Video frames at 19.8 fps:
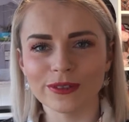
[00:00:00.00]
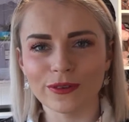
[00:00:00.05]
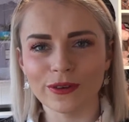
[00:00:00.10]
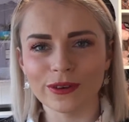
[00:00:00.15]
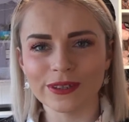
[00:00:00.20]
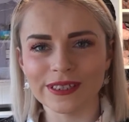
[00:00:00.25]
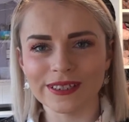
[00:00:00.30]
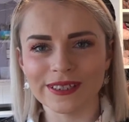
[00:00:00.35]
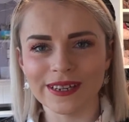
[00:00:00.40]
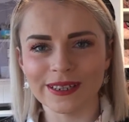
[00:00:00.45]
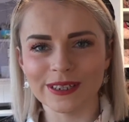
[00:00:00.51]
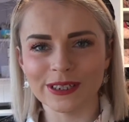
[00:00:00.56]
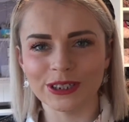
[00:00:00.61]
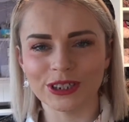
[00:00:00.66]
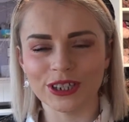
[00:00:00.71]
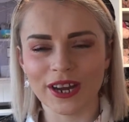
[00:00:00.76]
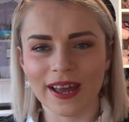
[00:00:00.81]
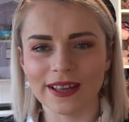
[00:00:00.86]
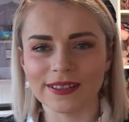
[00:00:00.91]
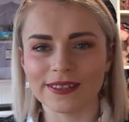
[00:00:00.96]
Rosie's Knitting
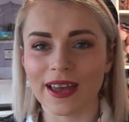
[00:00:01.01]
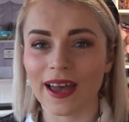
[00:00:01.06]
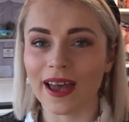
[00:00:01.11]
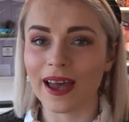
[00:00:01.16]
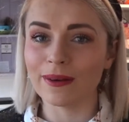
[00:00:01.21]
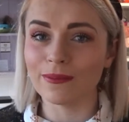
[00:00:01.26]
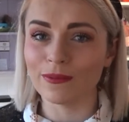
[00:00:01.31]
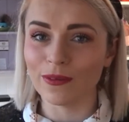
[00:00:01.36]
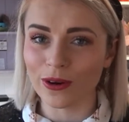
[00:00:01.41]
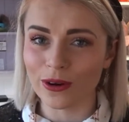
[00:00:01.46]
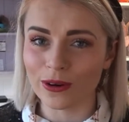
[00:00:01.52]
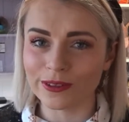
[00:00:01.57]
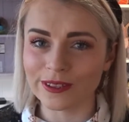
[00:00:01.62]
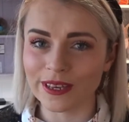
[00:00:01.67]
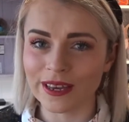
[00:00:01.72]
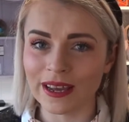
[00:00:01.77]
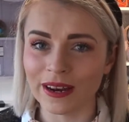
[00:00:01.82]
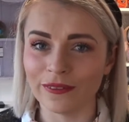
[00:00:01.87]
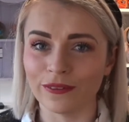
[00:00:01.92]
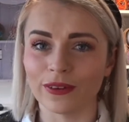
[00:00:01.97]
Shed. I'm
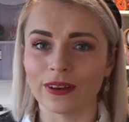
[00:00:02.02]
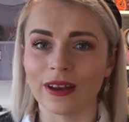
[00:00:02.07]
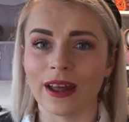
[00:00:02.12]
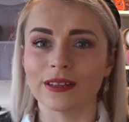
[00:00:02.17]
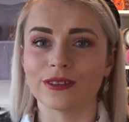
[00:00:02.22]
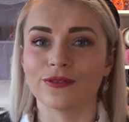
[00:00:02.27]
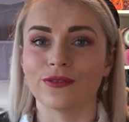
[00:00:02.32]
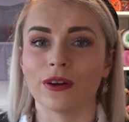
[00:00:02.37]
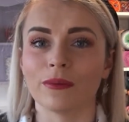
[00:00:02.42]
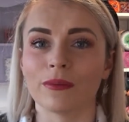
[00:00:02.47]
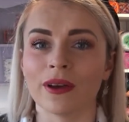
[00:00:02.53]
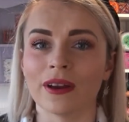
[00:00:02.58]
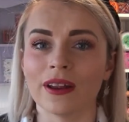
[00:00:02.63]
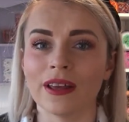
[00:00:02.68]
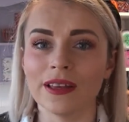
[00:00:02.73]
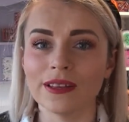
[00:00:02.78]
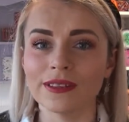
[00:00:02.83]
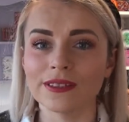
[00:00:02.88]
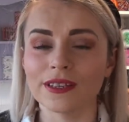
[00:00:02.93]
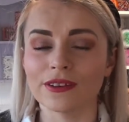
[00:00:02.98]
Rosie, and if you'd like to follow me on
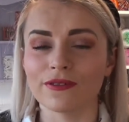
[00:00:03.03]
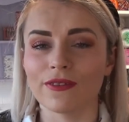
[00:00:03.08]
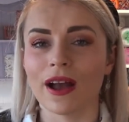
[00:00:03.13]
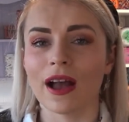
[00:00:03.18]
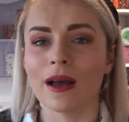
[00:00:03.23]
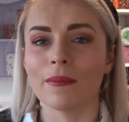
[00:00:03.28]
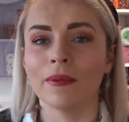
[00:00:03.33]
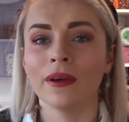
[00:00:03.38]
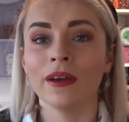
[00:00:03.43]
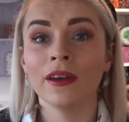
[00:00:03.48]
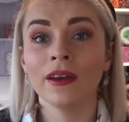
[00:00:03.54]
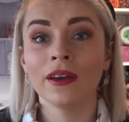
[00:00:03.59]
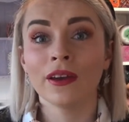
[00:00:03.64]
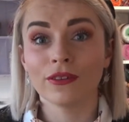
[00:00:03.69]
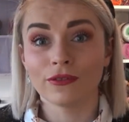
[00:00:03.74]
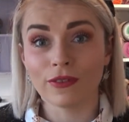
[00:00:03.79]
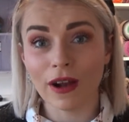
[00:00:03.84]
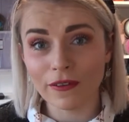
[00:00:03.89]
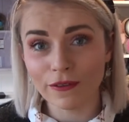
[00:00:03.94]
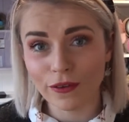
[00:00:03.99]
Instagram,
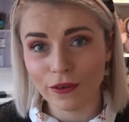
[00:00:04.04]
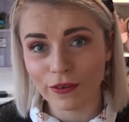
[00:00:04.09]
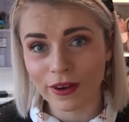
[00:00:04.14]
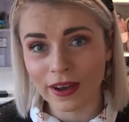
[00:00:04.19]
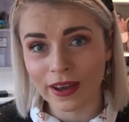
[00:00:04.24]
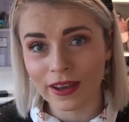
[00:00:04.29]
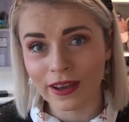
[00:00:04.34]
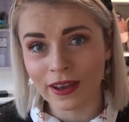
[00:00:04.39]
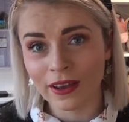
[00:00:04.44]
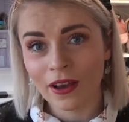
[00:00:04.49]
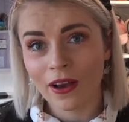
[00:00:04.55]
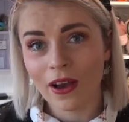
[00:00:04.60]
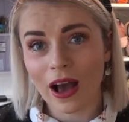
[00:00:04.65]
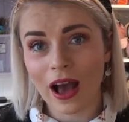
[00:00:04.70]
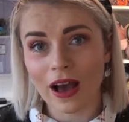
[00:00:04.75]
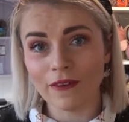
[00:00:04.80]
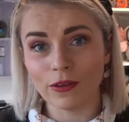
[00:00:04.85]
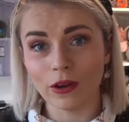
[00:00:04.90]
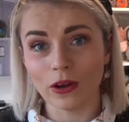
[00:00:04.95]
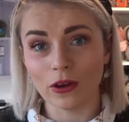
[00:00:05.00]
Ravelry, or
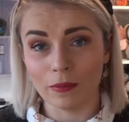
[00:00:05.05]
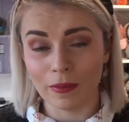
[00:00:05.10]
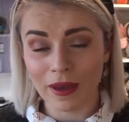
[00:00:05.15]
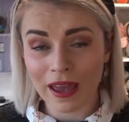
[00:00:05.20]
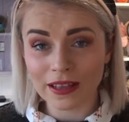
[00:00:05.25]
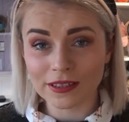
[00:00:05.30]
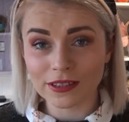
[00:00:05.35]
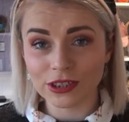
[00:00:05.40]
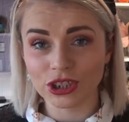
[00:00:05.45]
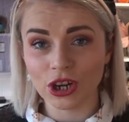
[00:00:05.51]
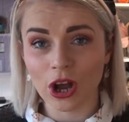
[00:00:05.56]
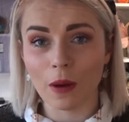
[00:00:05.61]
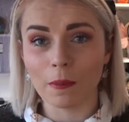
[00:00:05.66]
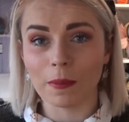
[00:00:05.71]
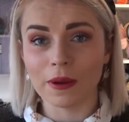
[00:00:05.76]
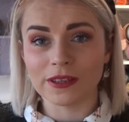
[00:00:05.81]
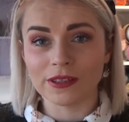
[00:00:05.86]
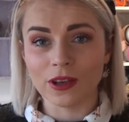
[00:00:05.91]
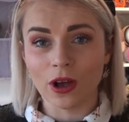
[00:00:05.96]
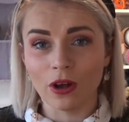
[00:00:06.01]
have a look on my Etsy
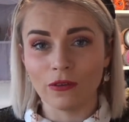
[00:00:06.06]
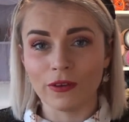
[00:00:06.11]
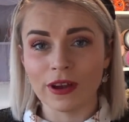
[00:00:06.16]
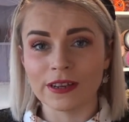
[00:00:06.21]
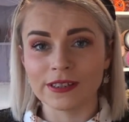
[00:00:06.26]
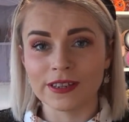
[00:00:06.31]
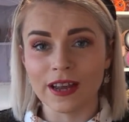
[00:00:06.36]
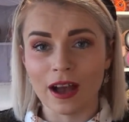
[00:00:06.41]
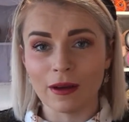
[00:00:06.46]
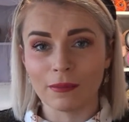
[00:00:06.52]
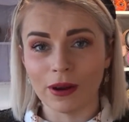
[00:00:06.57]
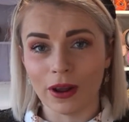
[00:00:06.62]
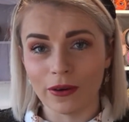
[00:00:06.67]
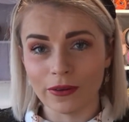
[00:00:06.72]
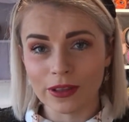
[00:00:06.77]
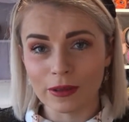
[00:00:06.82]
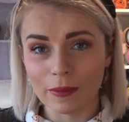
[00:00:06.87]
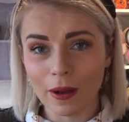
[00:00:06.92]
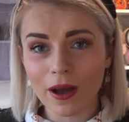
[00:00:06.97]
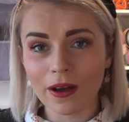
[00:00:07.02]
shop, it's all written down below
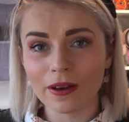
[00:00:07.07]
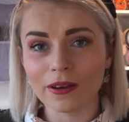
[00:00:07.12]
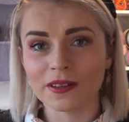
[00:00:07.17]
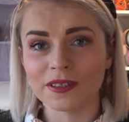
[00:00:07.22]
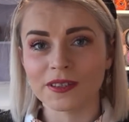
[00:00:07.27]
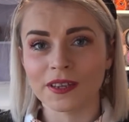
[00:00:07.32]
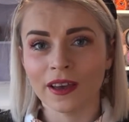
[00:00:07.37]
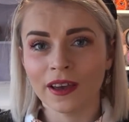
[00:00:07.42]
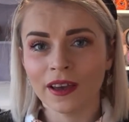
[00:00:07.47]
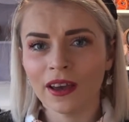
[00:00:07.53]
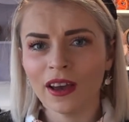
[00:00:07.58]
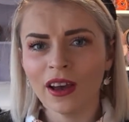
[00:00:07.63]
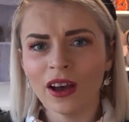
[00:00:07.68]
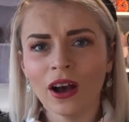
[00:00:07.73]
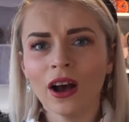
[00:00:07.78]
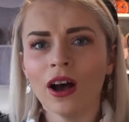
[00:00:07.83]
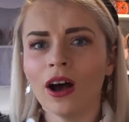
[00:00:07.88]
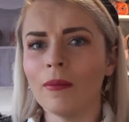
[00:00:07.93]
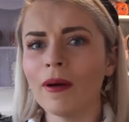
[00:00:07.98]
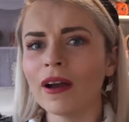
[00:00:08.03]
in the box.
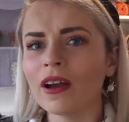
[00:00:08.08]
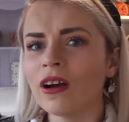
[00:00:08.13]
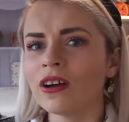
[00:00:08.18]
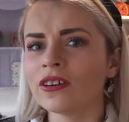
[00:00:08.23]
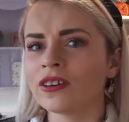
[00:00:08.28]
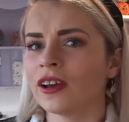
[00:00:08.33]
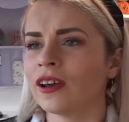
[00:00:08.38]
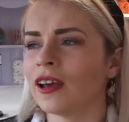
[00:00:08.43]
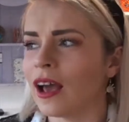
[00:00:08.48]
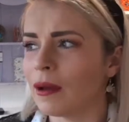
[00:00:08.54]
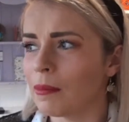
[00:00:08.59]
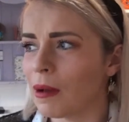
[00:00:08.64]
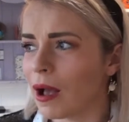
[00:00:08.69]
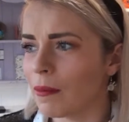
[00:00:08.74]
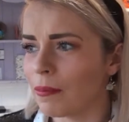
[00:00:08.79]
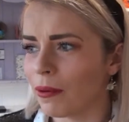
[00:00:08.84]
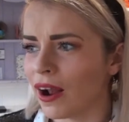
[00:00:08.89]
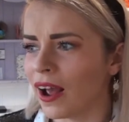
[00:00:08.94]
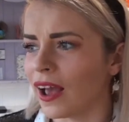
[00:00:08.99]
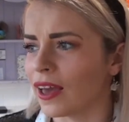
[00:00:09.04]
Oh my god, I'm out
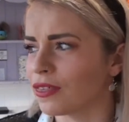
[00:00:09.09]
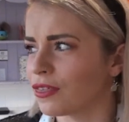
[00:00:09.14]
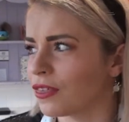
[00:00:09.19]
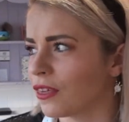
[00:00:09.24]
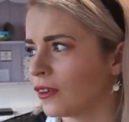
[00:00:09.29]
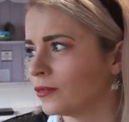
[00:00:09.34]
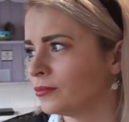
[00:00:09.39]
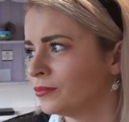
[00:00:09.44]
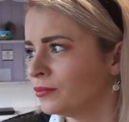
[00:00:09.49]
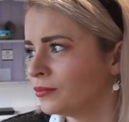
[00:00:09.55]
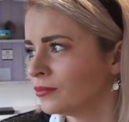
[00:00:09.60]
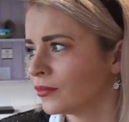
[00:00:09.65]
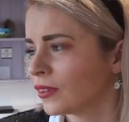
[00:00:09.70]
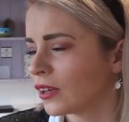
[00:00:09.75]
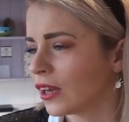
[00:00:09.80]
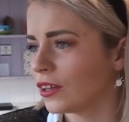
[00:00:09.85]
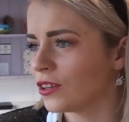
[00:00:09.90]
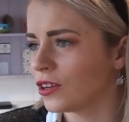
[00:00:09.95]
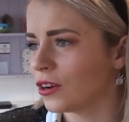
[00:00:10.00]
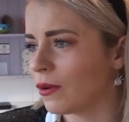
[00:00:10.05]
of breath.
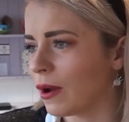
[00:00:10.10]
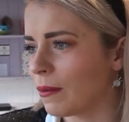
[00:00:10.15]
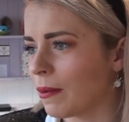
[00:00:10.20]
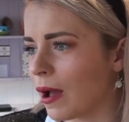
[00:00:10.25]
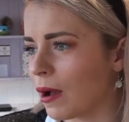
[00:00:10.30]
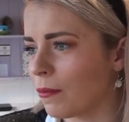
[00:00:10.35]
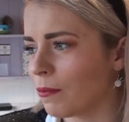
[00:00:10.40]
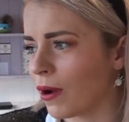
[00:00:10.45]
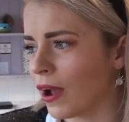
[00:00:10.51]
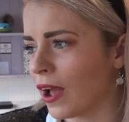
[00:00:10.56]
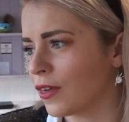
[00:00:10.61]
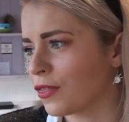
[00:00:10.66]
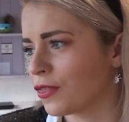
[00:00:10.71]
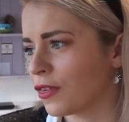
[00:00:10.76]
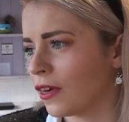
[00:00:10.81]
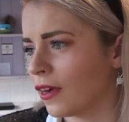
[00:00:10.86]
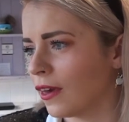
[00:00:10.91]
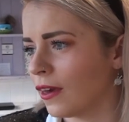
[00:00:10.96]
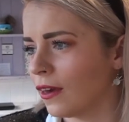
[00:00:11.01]
I don't know why I'm out of breath.